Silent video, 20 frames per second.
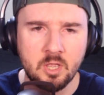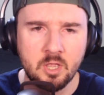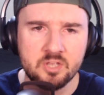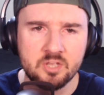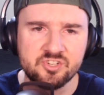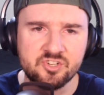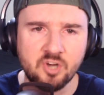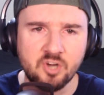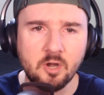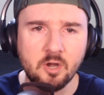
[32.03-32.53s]

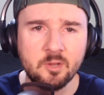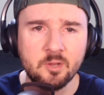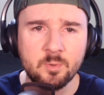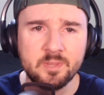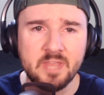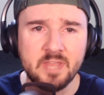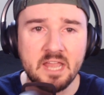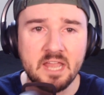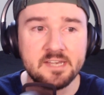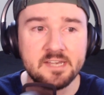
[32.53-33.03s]
Starting with
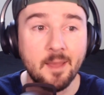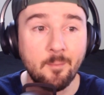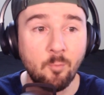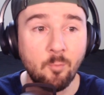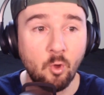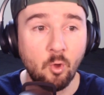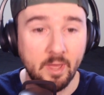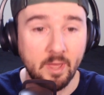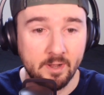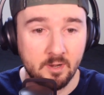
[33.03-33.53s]
a
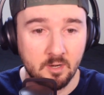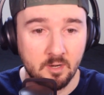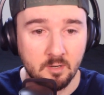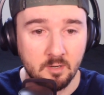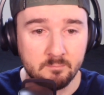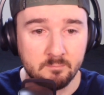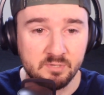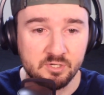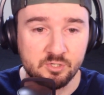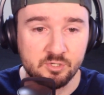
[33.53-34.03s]
doubleheader
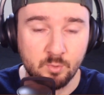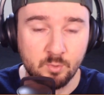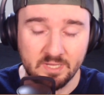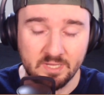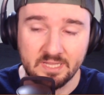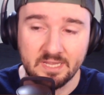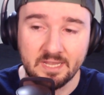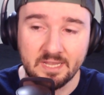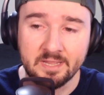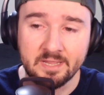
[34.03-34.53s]
between
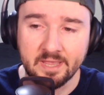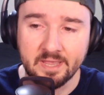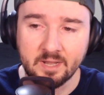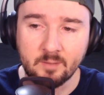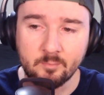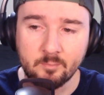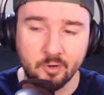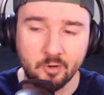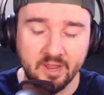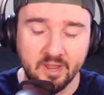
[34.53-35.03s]
the Atlanta
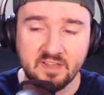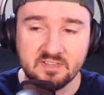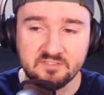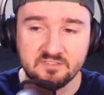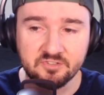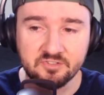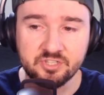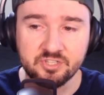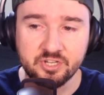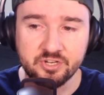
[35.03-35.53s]
Braves
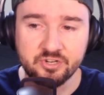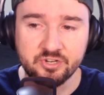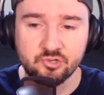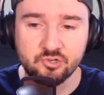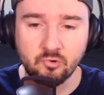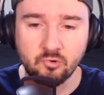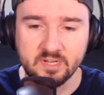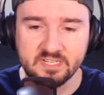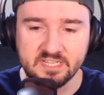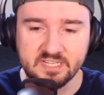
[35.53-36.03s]
versus the
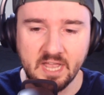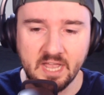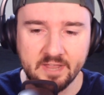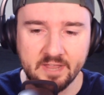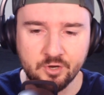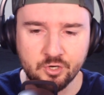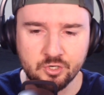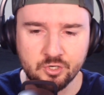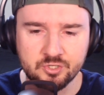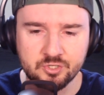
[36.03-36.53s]
Detroit
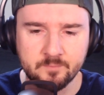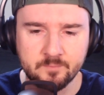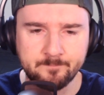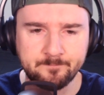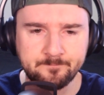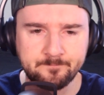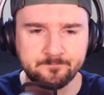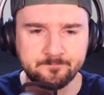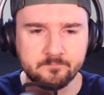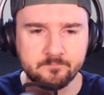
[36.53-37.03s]
Tigers.
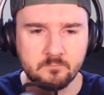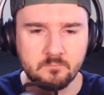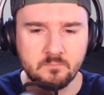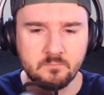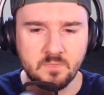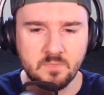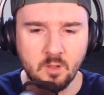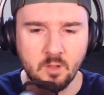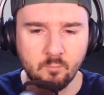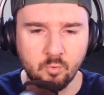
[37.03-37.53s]

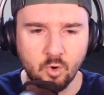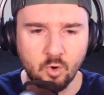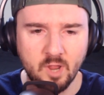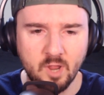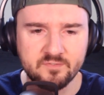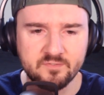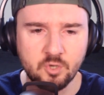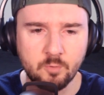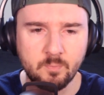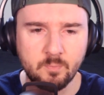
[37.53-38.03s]

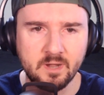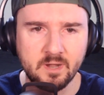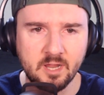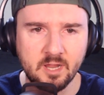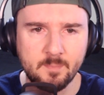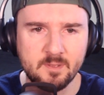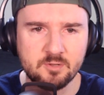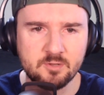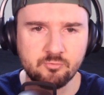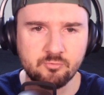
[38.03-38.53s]
Braves opening up
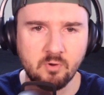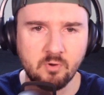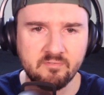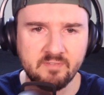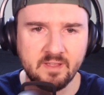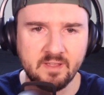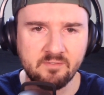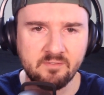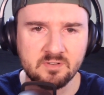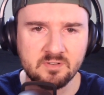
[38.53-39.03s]
as road
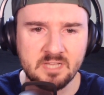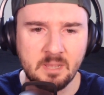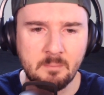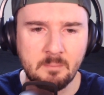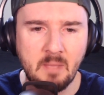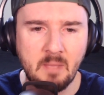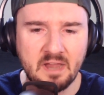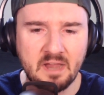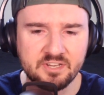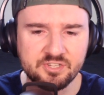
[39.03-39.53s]
favorites at
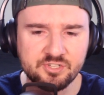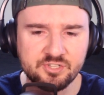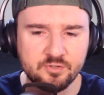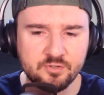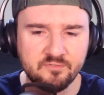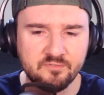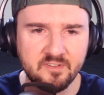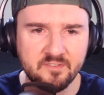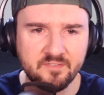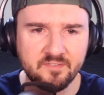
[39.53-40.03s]
minus
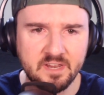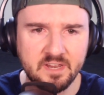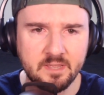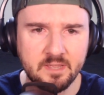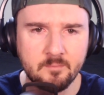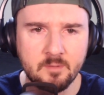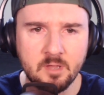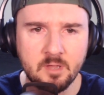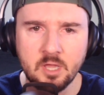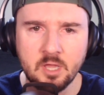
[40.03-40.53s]
250.
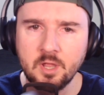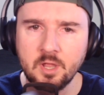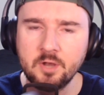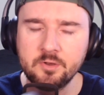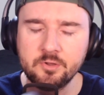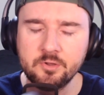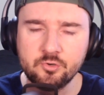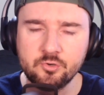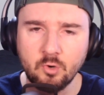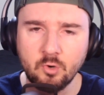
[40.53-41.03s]

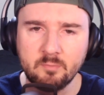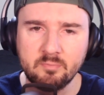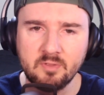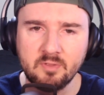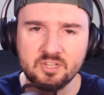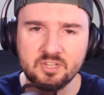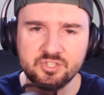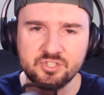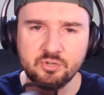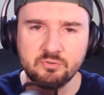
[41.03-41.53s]
Detroit
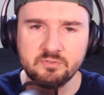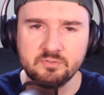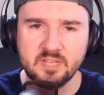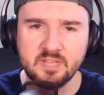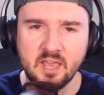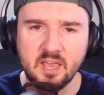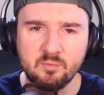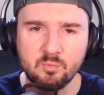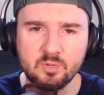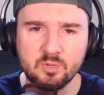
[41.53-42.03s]
plus
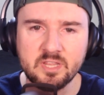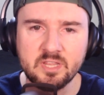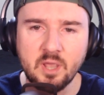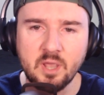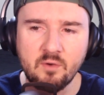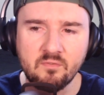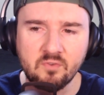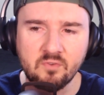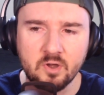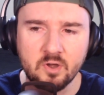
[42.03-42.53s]
210 with the
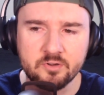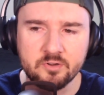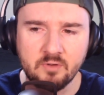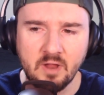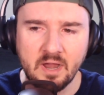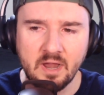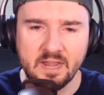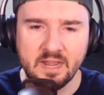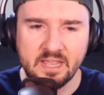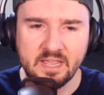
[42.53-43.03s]
over under
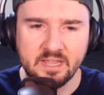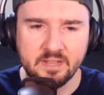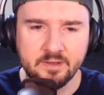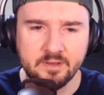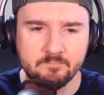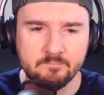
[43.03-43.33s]
at 8.